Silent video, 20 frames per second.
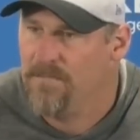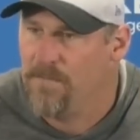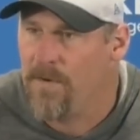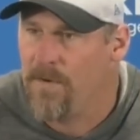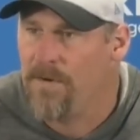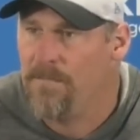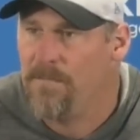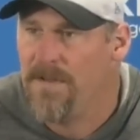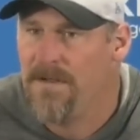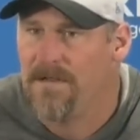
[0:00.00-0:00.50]

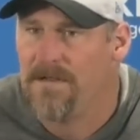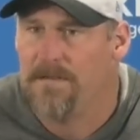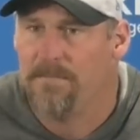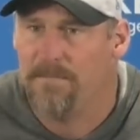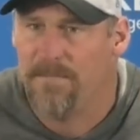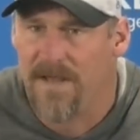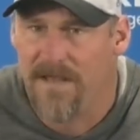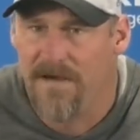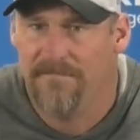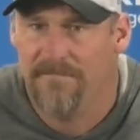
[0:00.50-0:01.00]
put him in a
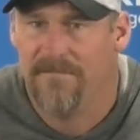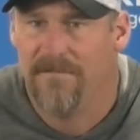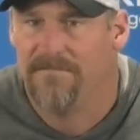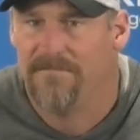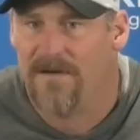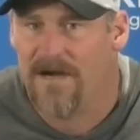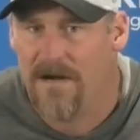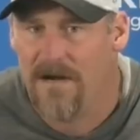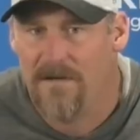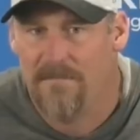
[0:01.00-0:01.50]
competitive
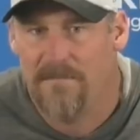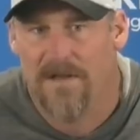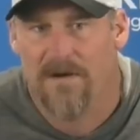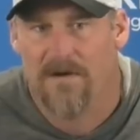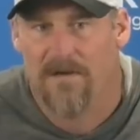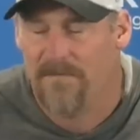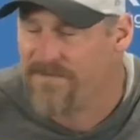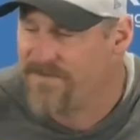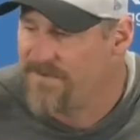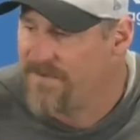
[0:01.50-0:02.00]

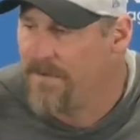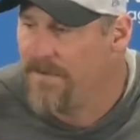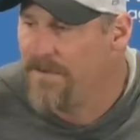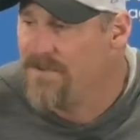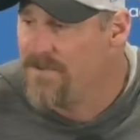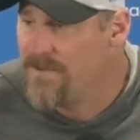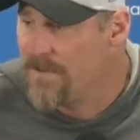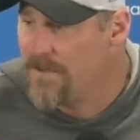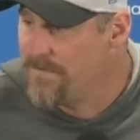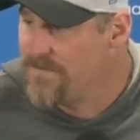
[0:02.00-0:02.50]
environment, all of a sudden
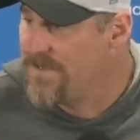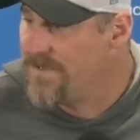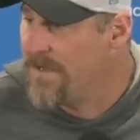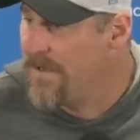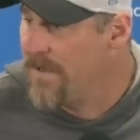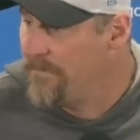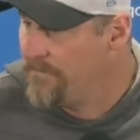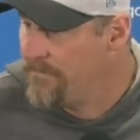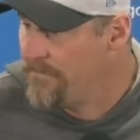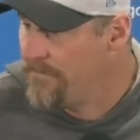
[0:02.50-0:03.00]
he shows
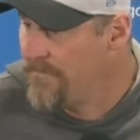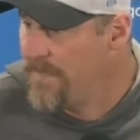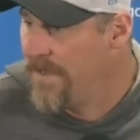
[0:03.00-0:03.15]
up.